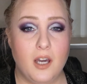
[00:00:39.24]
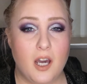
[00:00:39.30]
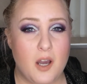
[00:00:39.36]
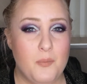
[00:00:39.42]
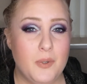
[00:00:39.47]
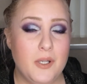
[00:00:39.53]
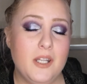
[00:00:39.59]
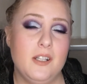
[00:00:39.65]

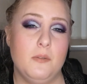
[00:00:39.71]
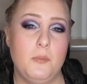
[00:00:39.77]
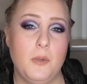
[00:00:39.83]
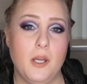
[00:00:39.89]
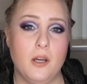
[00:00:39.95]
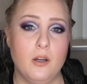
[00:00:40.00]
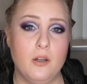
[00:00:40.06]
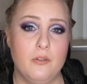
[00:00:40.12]
I'm a little
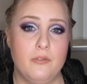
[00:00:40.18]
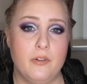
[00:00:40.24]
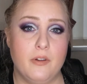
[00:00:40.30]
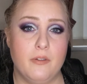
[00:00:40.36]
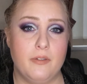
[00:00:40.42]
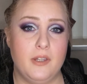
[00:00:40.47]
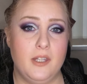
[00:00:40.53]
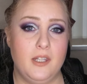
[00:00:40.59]
bit
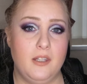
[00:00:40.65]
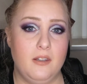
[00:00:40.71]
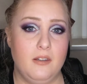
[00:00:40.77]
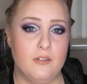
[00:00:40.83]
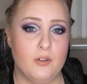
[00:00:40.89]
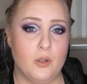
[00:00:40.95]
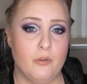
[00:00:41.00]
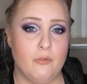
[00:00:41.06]
over the
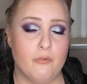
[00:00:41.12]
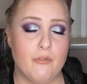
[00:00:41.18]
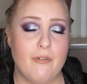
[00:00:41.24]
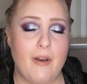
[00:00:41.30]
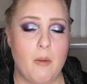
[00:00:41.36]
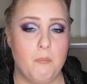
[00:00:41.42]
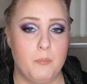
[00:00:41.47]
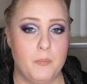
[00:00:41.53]
sort of
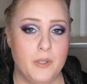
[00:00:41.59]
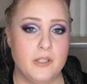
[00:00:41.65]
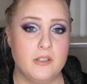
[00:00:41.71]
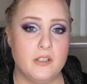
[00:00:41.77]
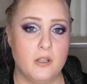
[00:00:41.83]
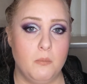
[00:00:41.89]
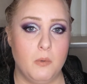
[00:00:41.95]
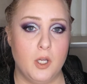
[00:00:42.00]

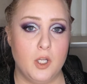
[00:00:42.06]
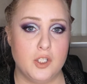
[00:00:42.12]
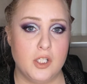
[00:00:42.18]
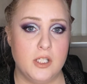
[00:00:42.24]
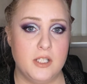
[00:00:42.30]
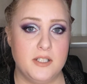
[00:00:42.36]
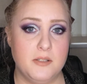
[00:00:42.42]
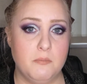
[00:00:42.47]
rampant
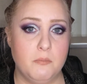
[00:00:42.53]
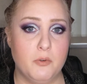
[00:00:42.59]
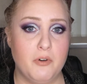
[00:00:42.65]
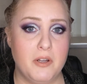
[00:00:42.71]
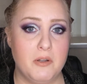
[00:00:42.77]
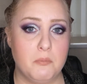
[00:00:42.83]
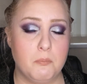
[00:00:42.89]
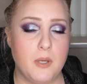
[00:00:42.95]
commercialism
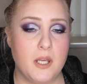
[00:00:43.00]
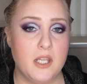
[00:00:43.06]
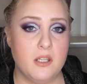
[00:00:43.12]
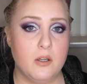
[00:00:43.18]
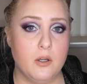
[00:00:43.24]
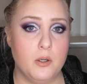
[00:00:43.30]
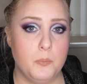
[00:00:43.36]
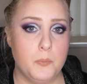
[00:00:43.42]
around
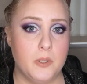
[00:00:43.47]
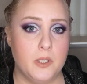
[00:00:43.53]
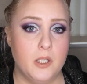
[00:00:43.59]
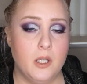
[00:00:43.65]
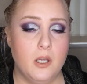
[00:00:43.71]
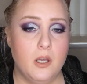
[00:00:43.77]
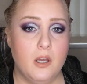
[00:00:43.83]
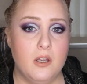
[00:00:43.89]
makeup,
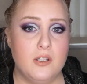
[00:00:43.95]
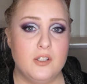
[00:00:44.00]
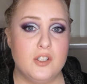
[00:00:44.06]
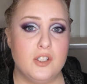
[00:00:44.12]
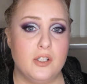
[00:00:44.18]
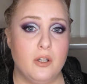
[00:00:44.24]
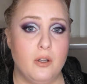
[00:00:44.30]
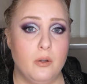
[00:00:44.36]

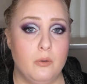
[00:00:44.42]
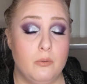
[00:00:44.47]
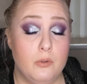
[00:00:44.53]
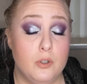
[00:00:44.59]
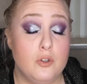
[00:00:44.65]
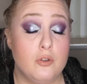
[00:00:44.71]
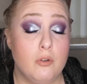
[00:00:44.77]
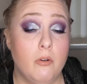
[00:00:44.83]
so
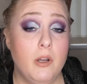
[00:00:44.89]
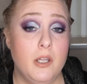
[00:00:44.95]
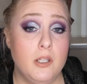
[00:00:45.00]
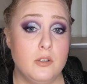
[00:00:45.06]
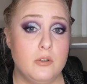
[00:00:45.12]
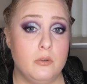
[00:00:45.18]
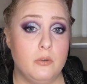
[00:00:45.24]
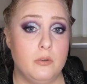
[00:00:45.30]
sure I
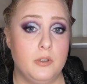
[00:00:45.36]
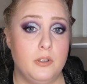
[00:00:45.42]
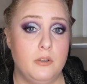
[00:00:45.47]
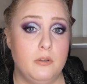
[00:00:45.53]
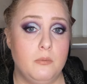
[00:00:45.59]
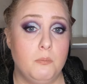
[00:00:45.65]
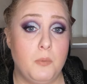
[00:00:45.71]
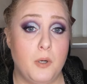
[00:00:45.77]
enjoy
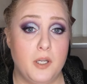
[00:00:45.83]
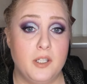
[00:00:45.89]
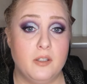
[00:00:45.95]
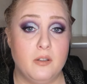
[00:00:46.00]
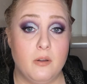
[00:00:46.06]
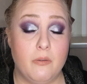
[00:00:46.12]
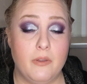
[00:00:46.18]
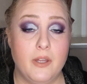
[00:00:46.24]
buying
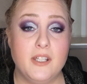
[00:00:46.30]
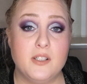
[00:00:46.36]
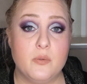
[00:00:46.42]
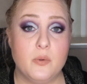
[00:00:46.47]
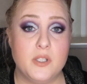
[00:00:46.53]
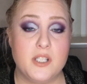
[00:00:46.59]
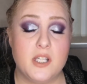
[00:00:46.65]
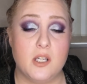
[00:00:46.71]
new things
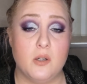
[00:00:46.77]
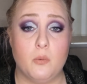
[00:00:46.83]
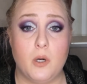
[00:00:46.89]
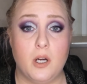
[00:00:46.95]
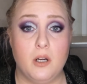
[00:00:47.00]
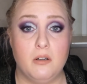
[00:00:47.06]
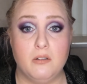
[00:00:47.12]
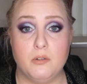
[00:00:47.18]
once in a
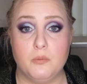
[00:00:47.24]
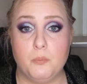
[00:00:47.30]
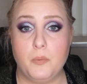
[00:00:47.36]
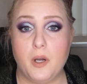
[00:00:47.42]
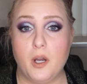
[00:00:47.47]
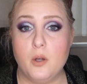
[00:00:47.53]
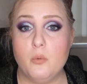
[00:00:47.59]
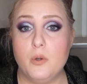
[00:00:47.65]
while,
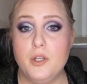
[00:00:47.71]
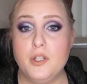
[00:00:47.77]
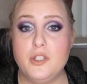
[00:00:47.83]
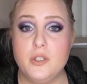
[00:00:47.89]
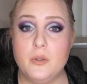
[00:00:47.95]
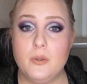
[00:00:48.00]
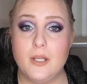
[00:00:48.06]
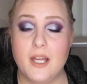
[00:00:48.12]
but I want to
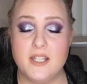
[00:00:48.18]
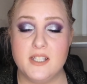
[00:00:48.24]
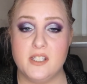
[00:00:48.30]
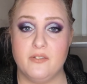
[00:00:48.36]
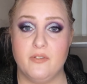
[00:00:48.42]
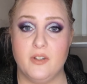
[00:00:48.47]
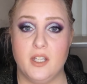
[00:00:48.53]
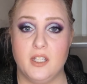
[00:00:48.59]
do less
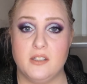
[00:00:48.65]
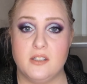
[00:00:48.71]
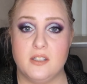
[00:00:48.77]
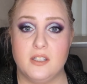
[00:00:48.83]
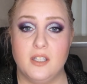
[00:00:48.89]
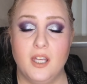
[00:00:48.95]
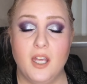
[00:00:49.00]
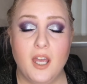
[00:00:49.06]
of it,
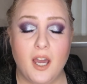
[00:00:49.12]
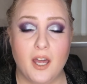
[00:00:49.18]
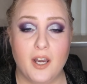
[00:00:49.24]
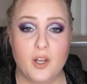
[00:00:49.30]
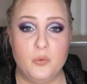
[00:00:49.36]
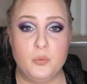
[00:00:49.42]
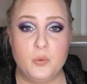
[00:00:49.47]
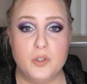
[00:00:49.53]

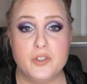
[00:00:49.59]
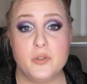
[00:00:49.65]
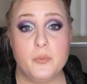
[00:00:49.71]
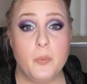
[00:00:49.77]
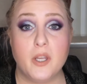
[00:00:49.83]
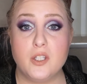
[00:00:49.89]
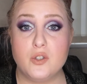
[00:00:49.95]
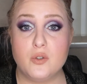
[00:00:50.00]
and I want to
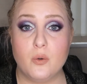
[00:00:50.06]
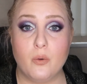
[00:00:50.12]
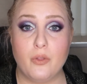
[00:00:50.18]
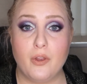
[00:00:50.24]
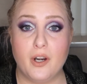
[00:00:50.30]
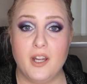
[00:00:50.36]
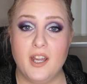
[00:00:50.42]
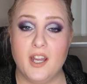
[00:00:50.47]
make sure
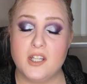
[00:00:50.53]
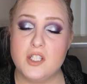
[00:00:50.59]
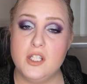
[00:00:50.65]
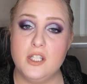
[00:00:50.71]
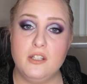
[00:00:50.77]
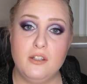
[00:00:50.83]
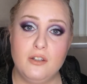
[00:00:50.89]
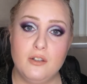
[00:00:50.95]
that I
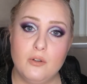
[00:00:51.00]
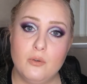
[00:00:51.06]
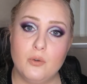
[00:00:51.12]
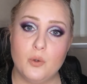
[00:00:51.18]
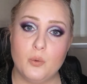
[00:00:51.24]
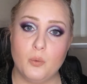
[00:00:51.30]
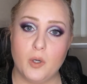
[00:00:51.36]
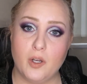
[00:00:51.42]
actually
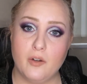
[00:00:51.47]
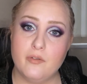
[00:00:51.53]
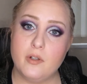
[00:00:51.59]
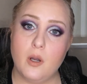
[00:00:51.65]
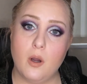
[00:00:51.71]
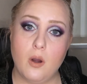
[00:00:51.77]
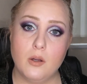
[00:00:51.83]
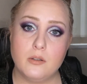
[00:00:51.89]
use what I've
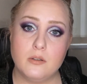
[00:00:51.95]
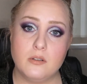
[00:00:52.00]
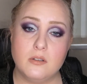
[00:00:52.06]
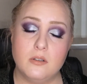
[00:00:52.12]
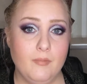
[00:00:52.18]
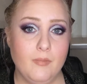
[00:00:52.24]
got.